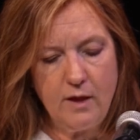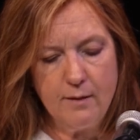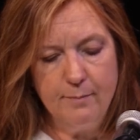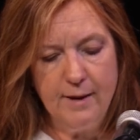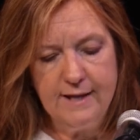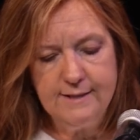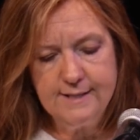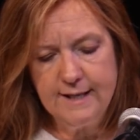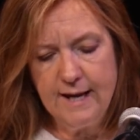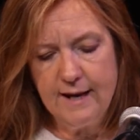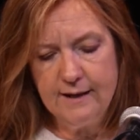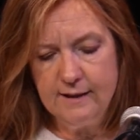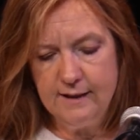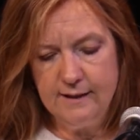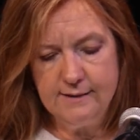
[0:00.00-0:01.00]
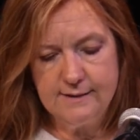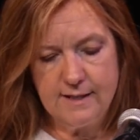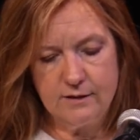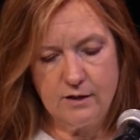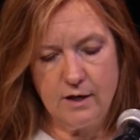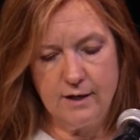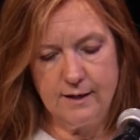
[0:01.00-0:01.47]
pending any
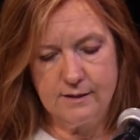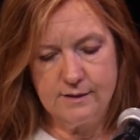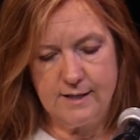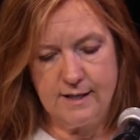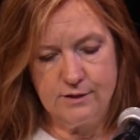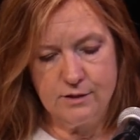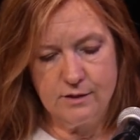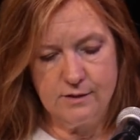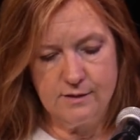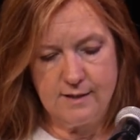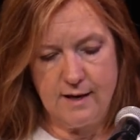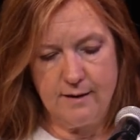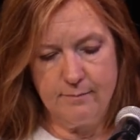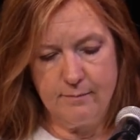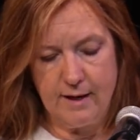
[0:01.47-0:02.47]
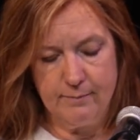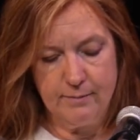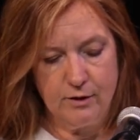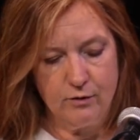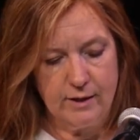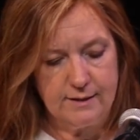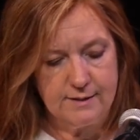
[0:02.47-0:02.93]
deadline extensions that might
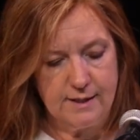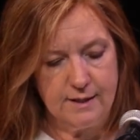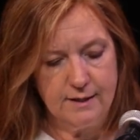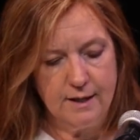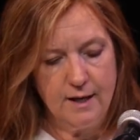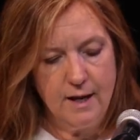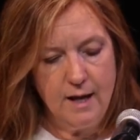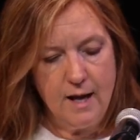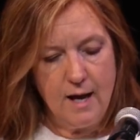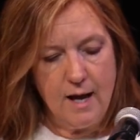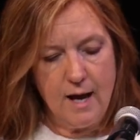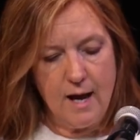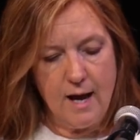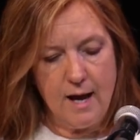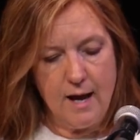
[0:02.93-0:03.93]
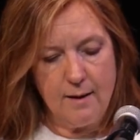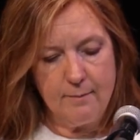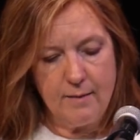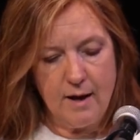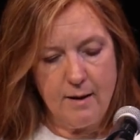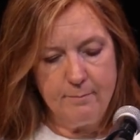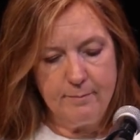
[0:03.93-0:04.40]
be granted.
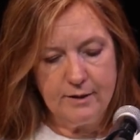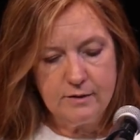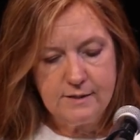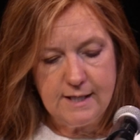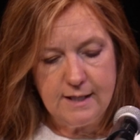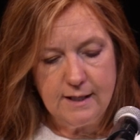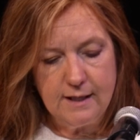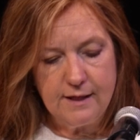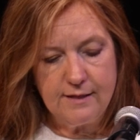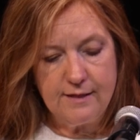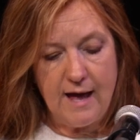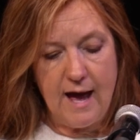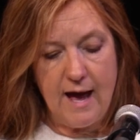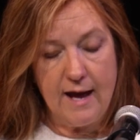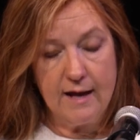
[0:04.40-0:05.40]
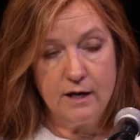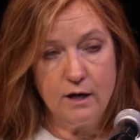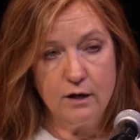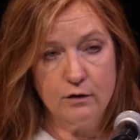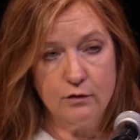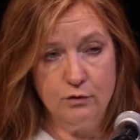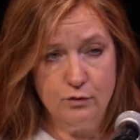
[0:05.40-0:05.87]
A building
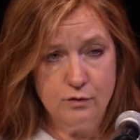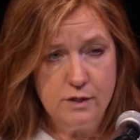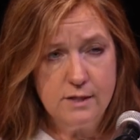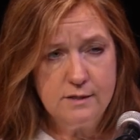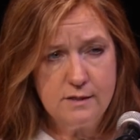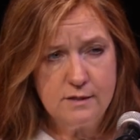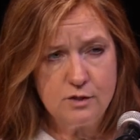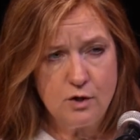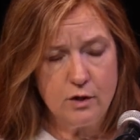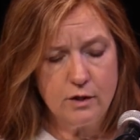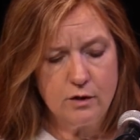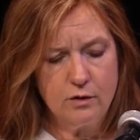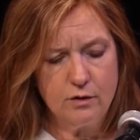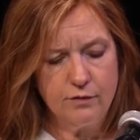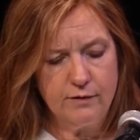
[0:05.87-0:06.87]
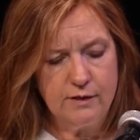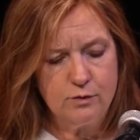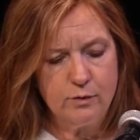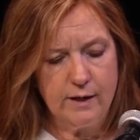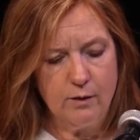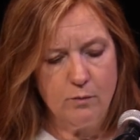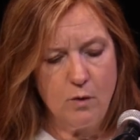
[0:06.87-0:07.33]
that loses its Article
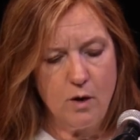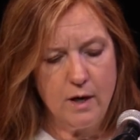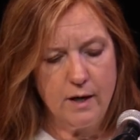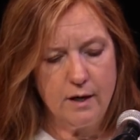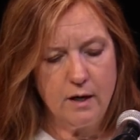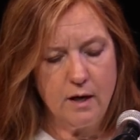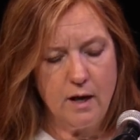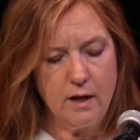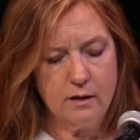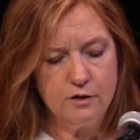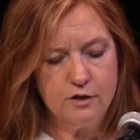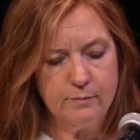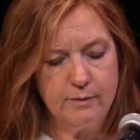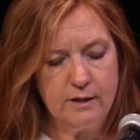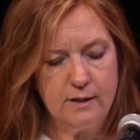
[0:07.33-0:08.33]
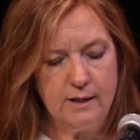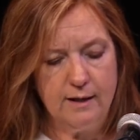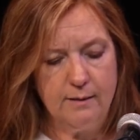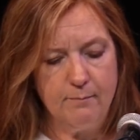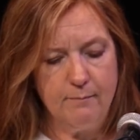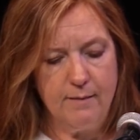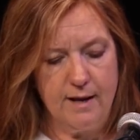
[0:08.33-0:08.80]
321
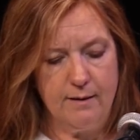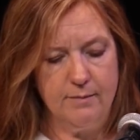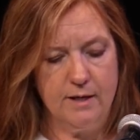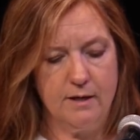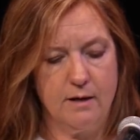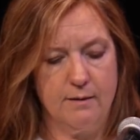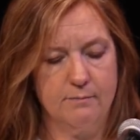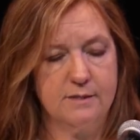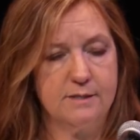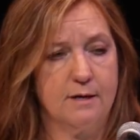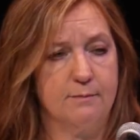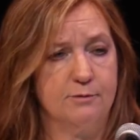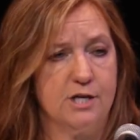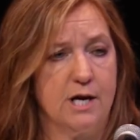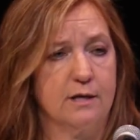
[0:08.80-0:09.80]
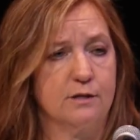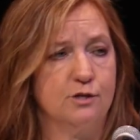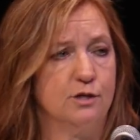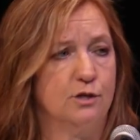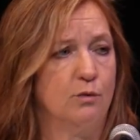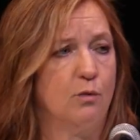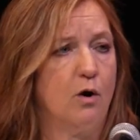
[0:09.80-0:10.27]
eligibility may become subject
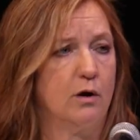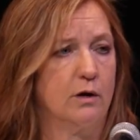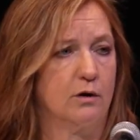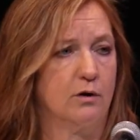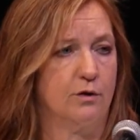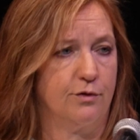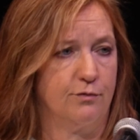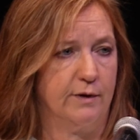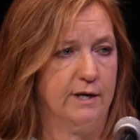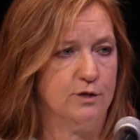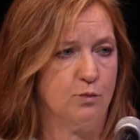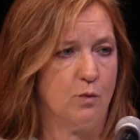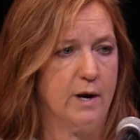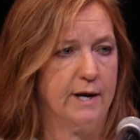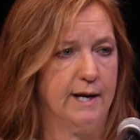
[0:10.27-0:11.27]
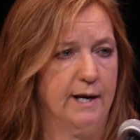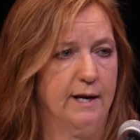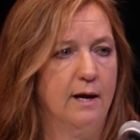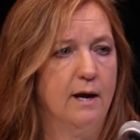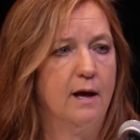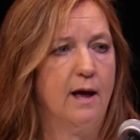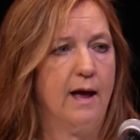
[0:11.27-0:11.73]
to Article
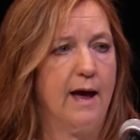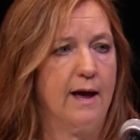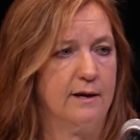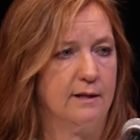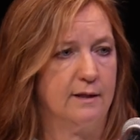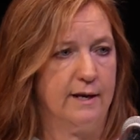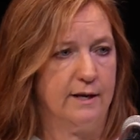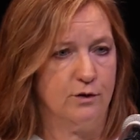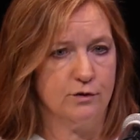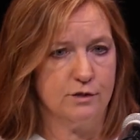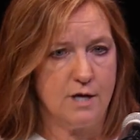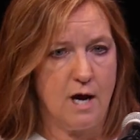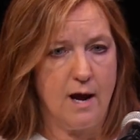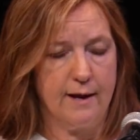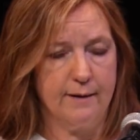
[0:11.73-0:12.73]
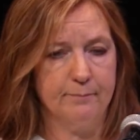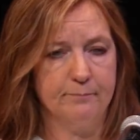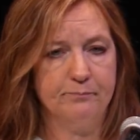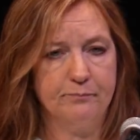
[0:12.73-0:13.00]
320 at a later time